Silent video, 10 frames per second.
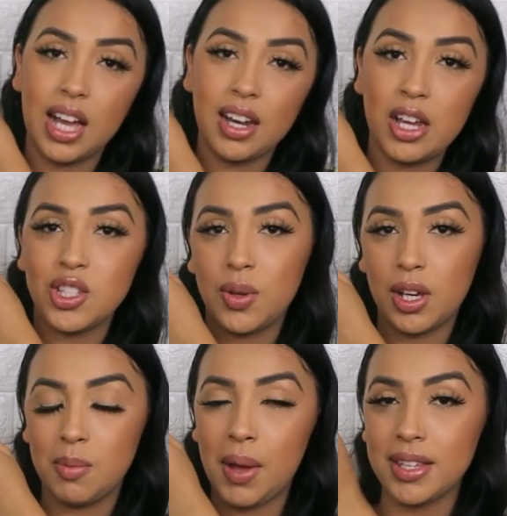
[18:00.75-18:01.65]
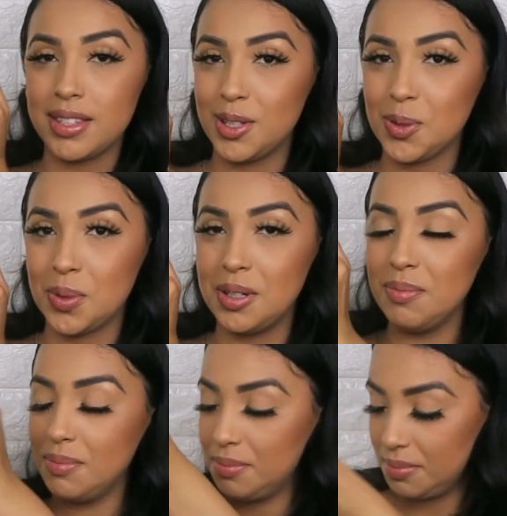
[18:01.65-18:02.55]
tie-dye, so I couldn't pass this
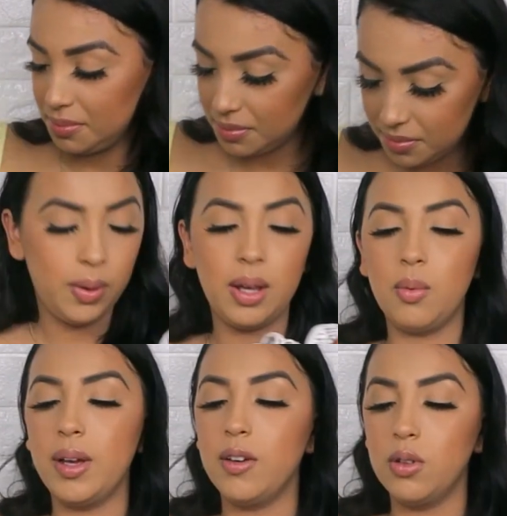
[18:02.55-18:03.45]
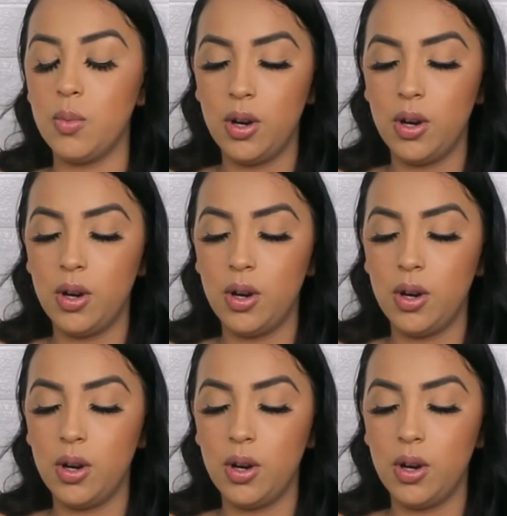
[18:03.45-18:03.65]
one. Oh wait, we have one